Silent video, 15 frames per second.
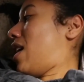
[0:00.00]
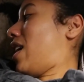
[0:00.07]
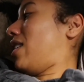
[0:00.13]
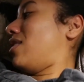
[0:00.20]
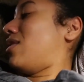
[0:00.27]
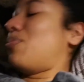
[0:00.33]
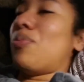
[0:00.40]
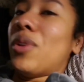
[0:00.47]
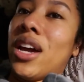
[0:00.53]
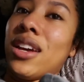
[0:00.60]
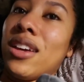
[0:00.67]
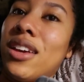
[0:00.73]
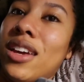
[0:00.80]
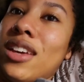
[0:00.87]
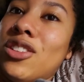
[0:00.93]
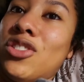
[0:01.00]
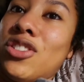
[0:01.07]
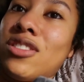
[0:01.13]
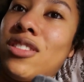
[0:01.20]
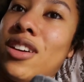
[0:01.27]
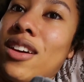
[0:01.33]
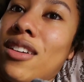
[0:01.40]
his blanket is
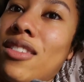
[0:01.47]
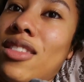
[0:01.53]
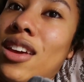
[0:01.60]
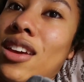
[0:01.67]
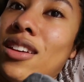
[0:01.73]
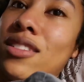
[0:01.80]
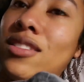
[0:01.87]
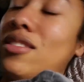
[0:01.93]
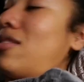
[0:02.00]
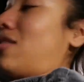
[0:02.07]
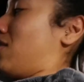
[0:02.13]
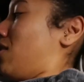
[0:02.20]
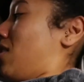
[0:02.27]
just like this